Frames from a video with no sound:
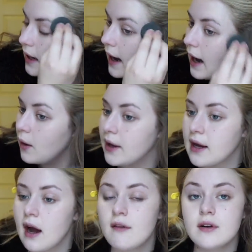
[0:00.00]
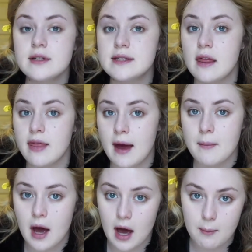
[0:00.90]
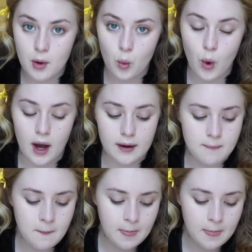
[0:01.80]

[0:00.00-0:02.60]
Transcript: how it covers them up, 1,